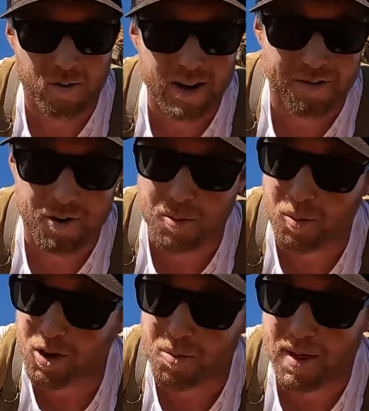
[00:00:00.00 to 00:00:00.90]

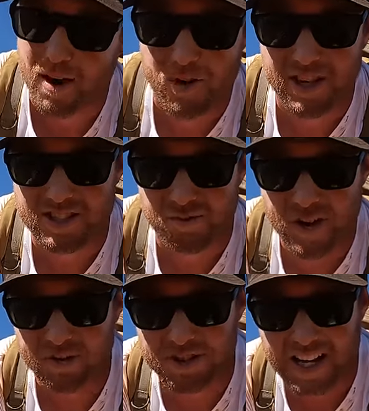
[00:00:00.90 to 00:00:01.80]
wanted to be a
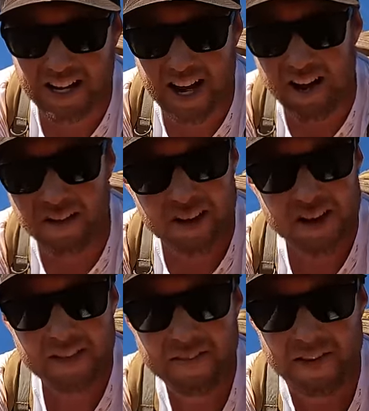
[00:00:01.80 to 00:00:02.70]
real seagull,
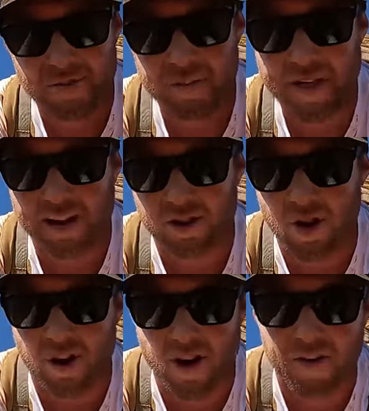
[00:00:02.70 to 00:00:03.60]
you could rip that
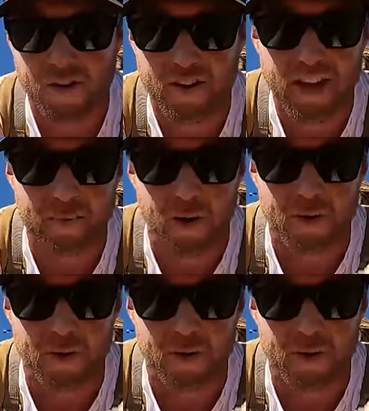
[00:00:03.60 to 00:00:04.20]
claw off. That'd